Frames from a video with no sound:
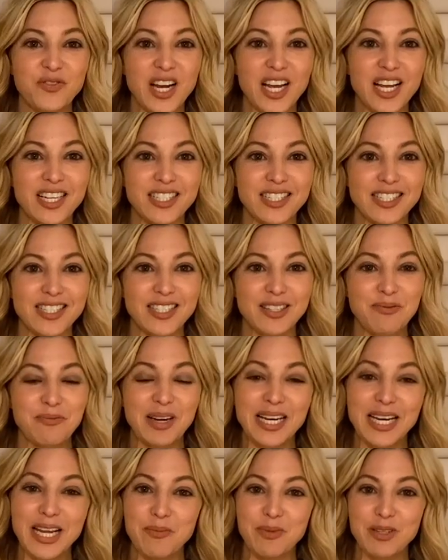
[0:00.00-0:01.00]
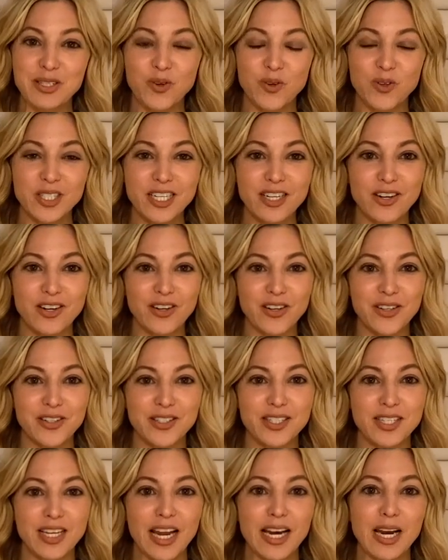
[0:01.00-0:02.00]
friends. My name is Goldie
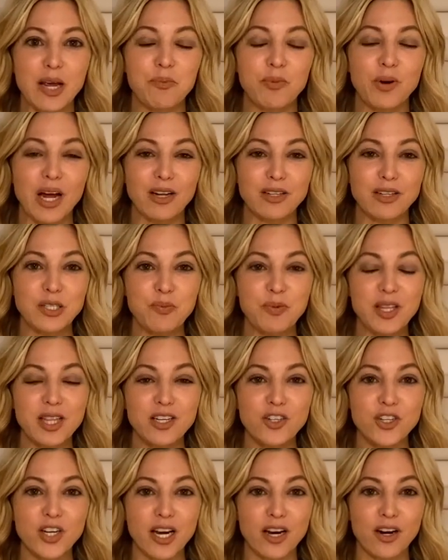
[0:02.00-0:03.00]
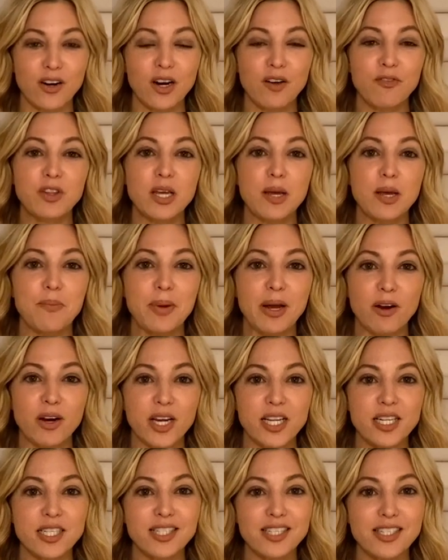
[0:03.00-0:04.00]
Hertz, and I'm proud to be the chair of the
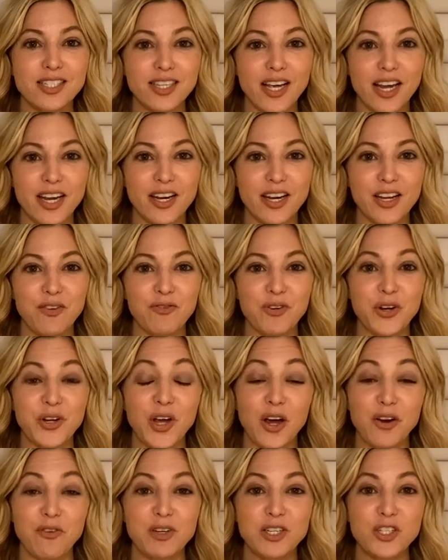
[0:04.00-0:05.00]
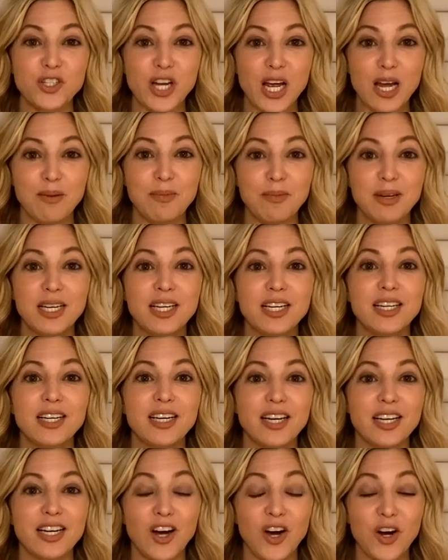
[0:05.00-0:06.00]
American Society for Yad Vashem
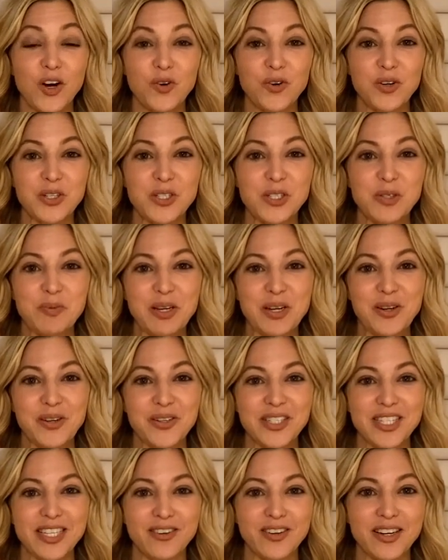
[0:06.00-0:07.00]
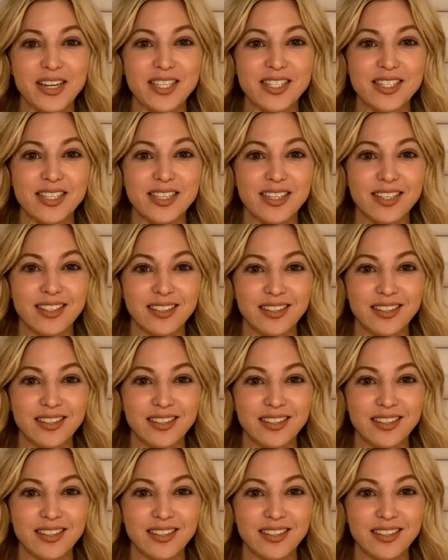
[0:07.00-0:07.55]
Inaugural Speaker Series.